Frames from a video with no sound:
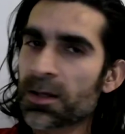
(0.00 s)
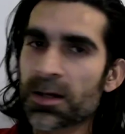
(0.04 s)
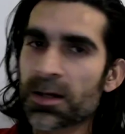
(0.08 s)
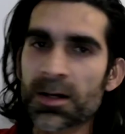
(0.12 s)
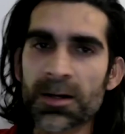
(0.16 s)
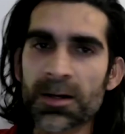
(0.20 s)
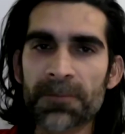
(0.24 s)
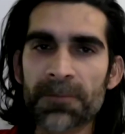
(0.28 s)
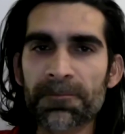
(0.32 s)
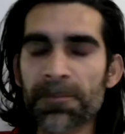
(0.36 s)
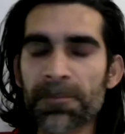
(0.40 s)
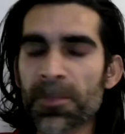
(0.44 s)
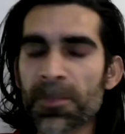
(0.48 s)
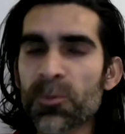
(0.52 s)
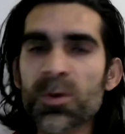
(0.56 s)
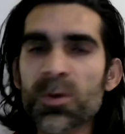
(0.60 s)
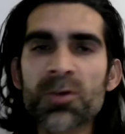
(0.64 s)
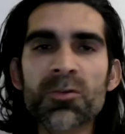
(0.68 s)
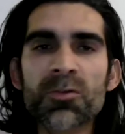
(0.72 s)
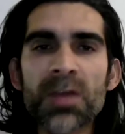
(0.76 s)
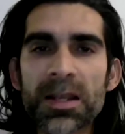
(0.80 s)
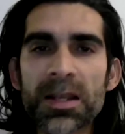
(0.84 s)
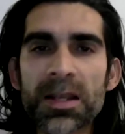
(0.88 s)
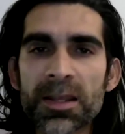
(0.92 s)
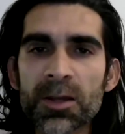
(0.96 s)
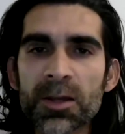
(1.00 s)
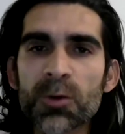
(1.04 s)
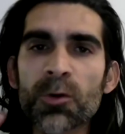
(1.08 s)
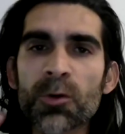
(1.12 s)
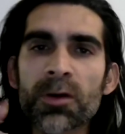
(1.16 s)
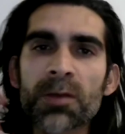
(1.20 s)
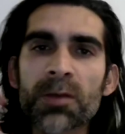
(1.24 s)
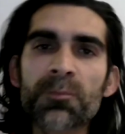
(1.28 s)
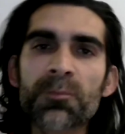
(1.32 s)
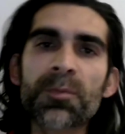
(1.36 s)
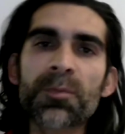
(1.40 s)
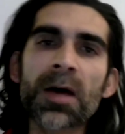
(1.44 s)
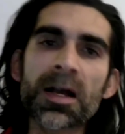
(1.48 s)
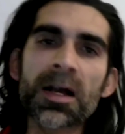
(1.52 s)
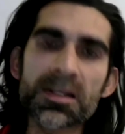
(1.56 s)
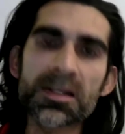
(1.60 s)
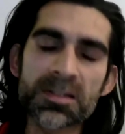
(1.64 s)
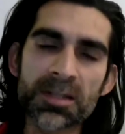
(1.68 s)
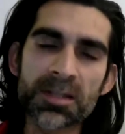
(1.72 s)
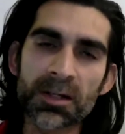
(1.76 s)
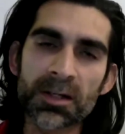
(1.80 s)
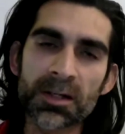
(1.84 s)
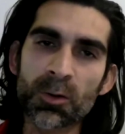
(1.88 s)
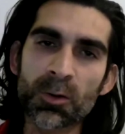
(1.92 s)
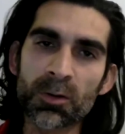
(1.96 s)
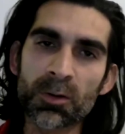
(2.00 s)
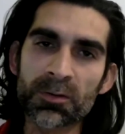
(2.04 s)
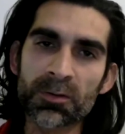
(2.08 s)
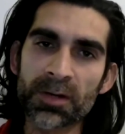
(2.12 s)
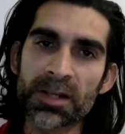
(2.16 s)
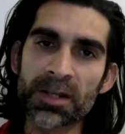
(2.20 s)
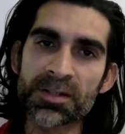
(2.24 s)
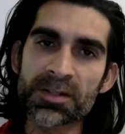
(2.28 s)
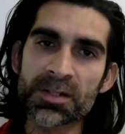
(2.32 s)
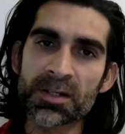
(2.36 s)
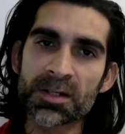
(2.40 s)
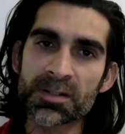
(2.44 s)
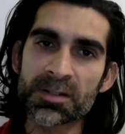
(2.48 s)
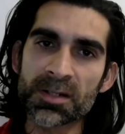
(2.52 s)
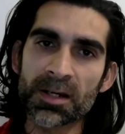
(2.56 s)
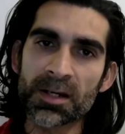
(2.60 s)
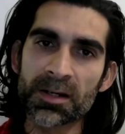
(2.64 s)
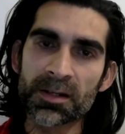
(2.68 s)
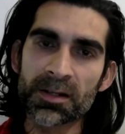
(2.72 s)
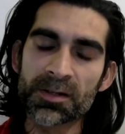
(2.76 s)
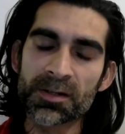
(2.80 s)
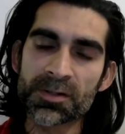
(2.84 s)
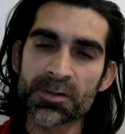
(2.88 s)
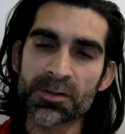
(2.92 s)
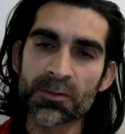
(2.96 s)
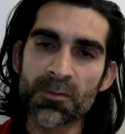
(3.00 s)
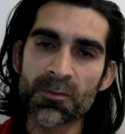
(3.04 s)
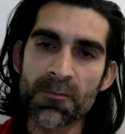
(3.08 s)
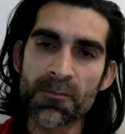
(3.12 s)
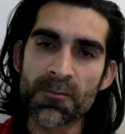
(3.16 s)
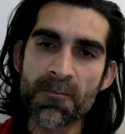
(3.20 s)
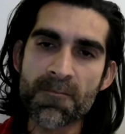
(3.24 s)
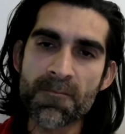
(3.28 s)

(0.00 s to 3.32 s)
we're really going past that whole range anxiety issue.